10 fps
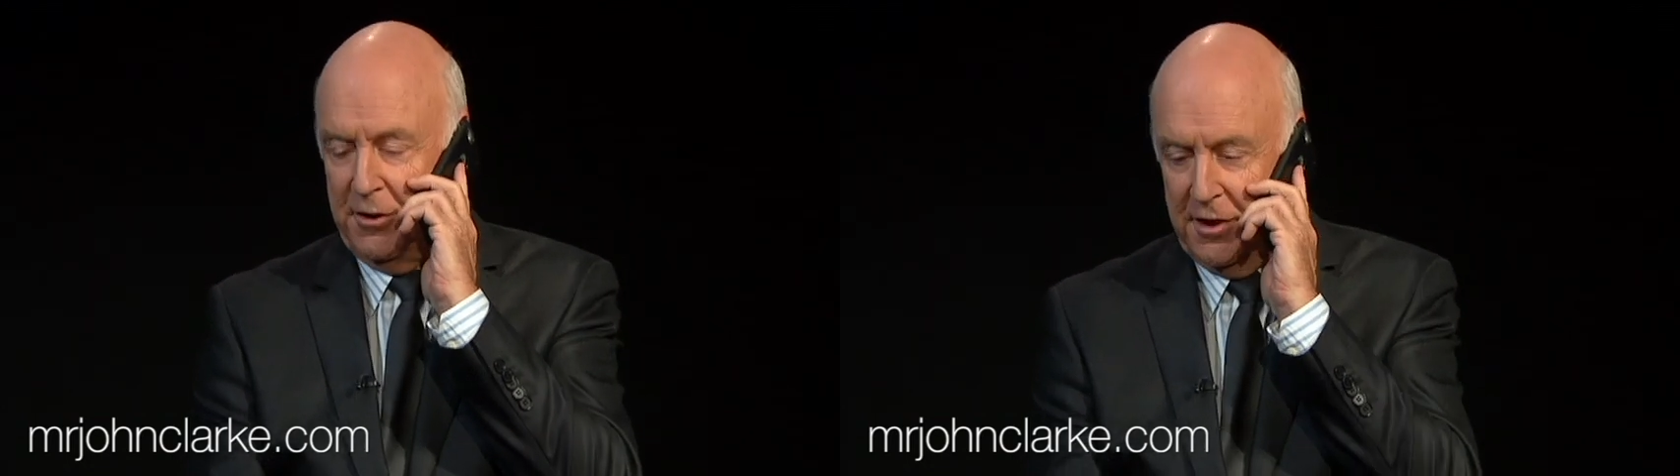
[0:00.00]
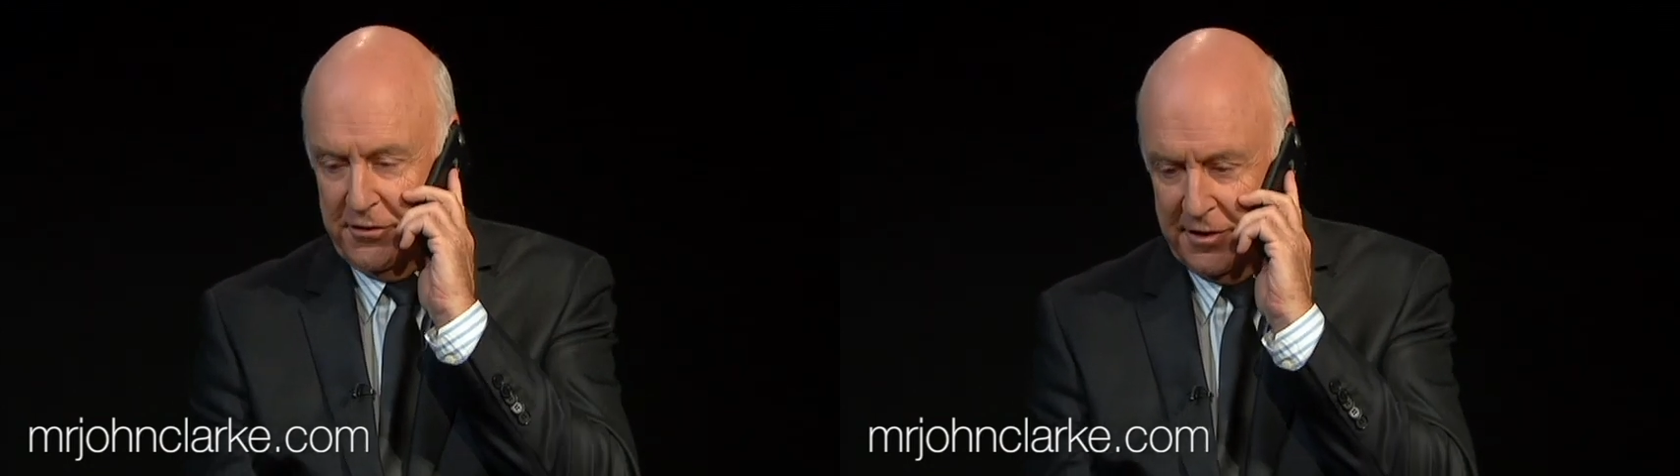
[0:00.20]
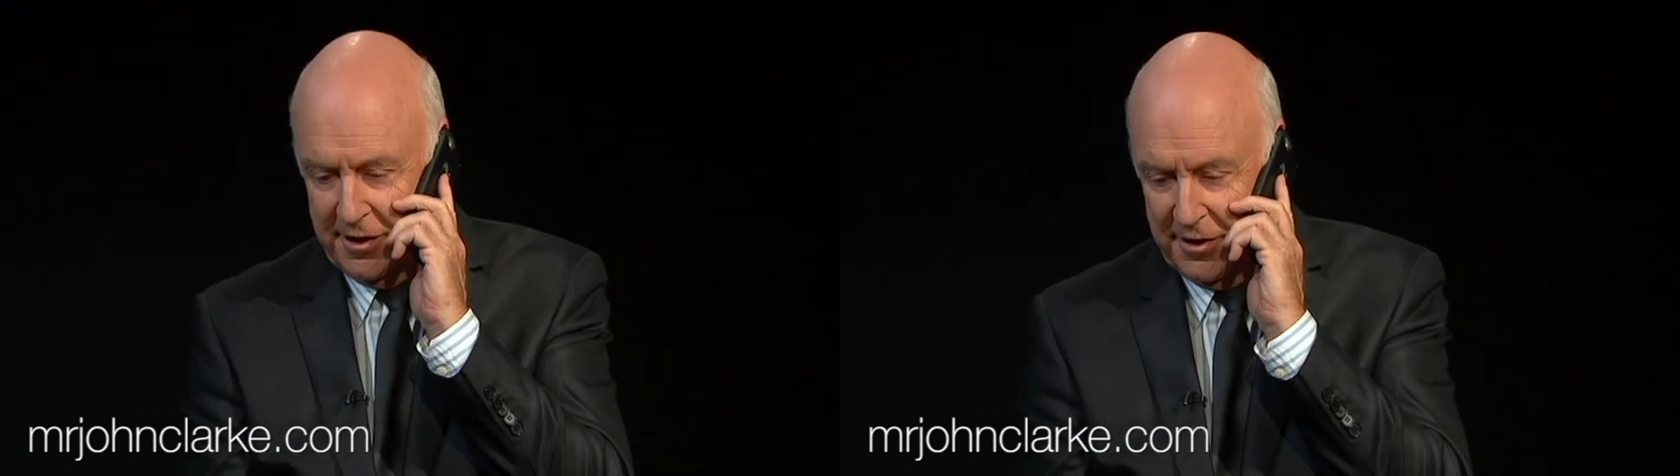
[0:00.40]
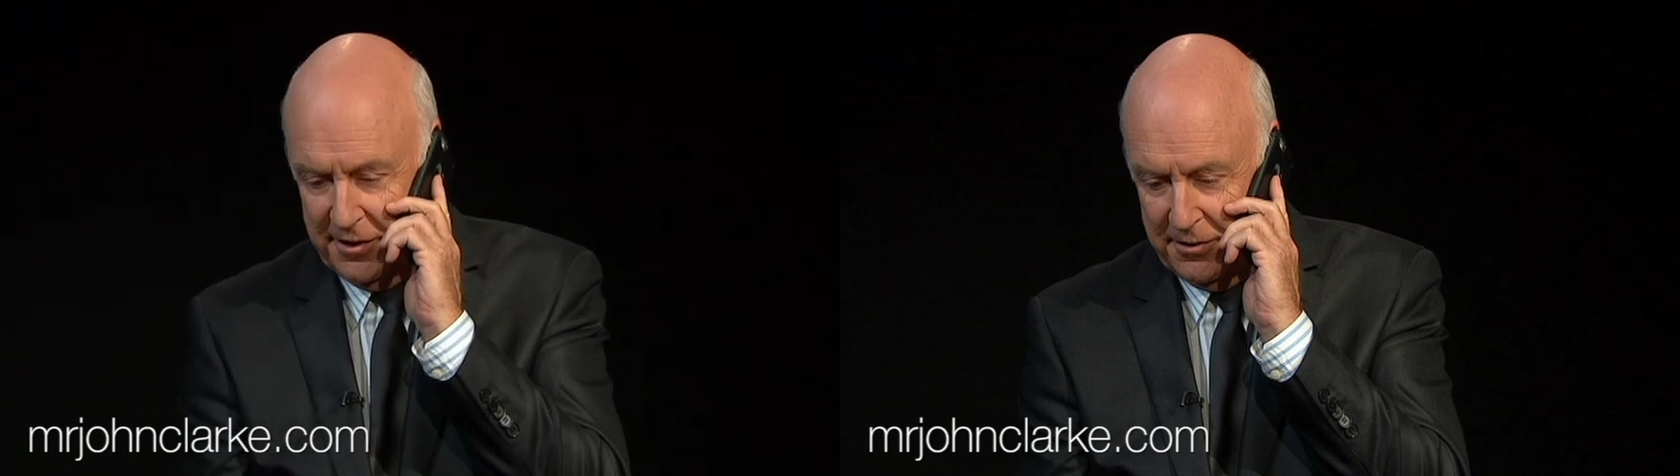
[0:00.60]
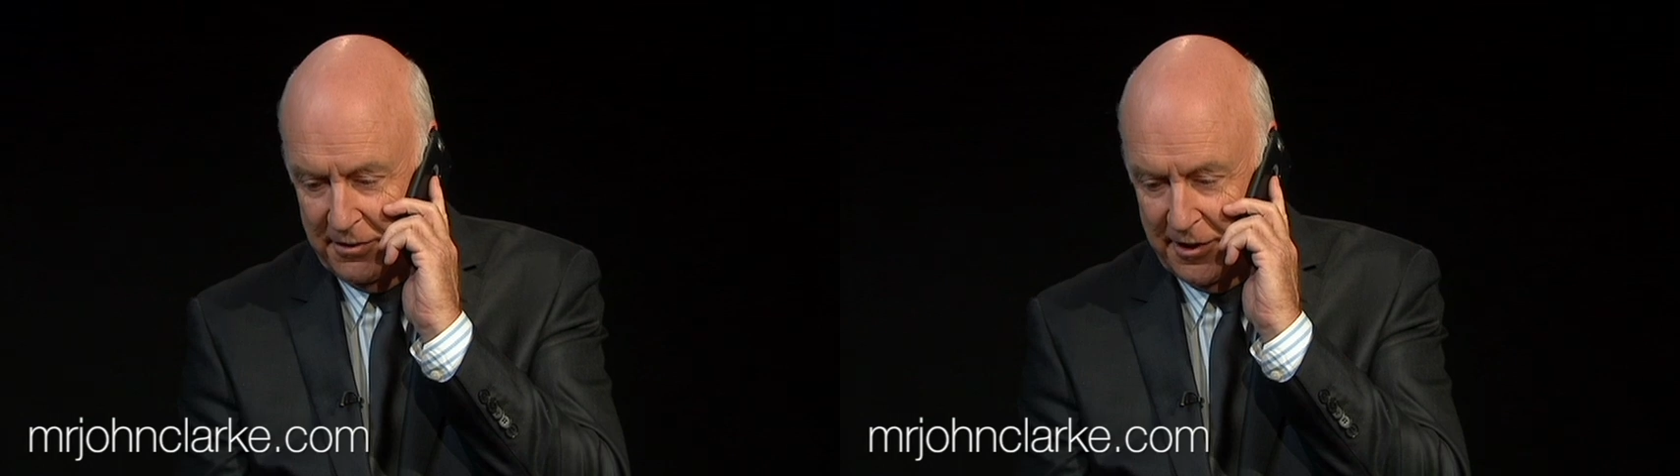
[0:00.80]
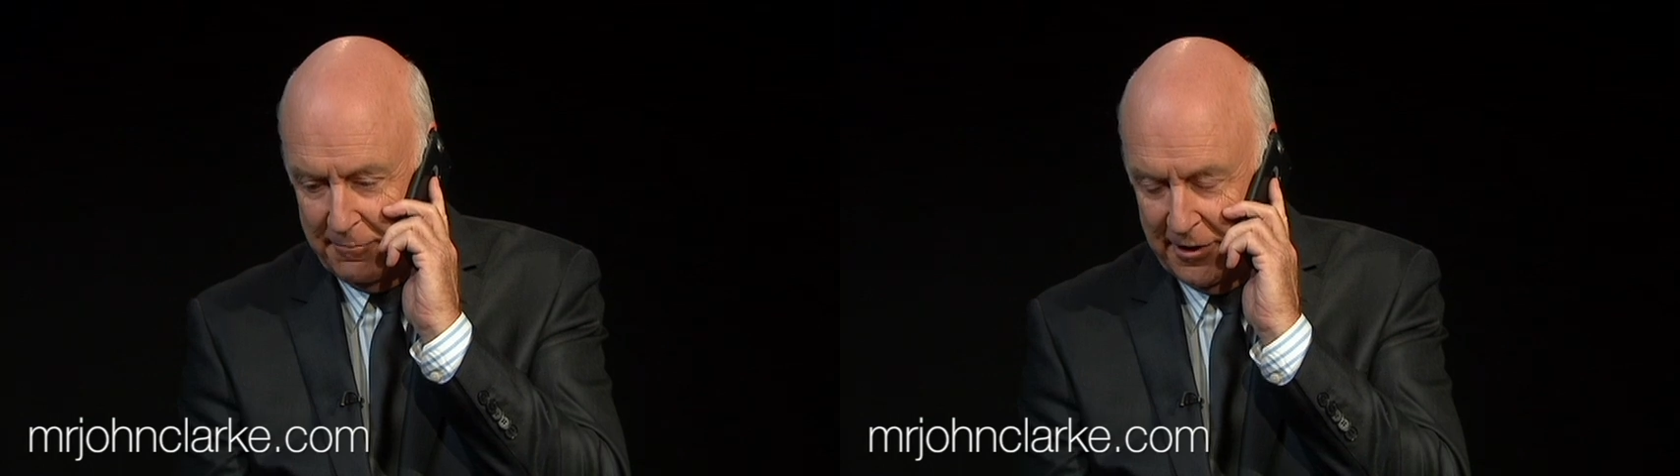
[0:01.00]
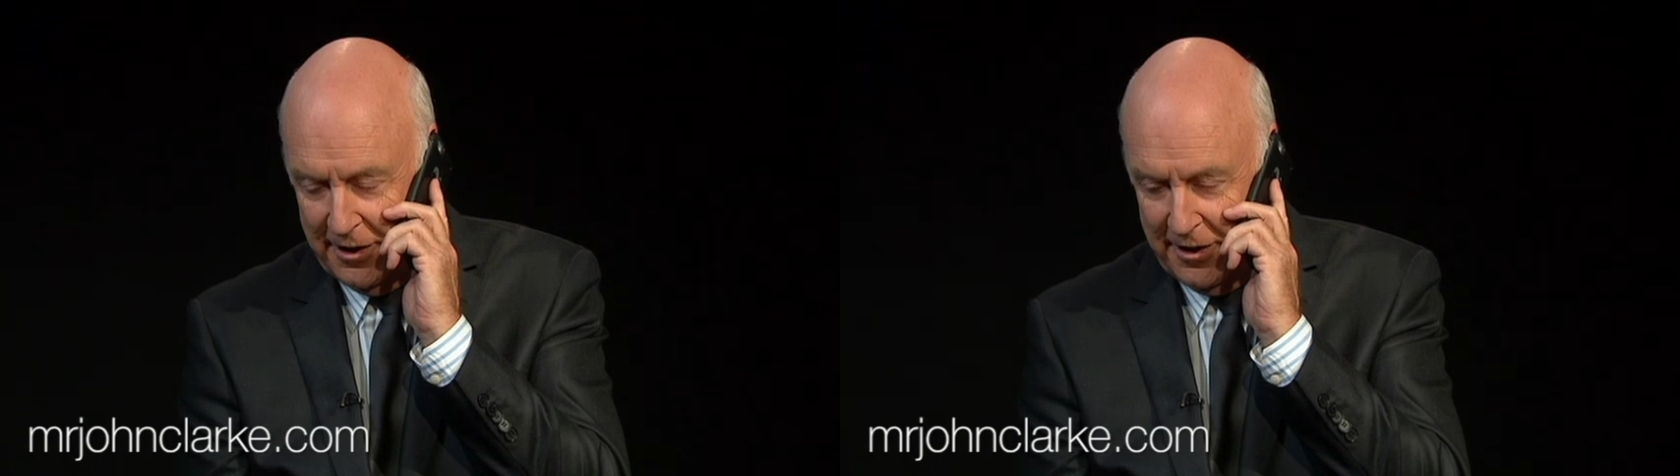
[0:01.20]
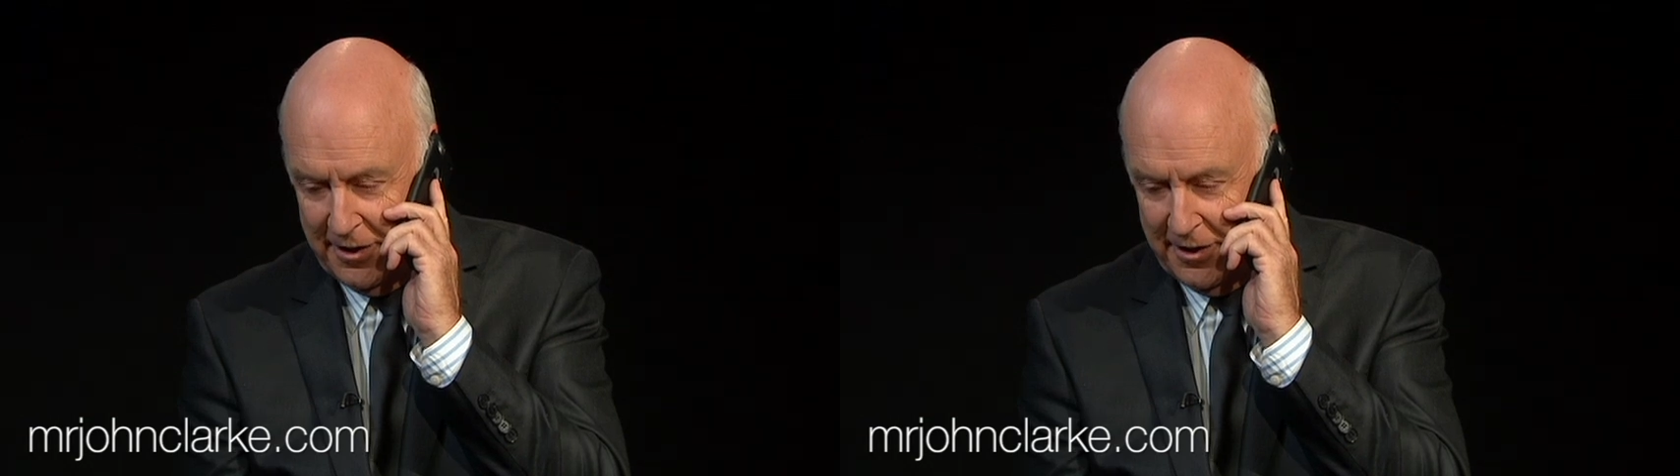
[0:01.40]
miles ahead. Nothing to worry about.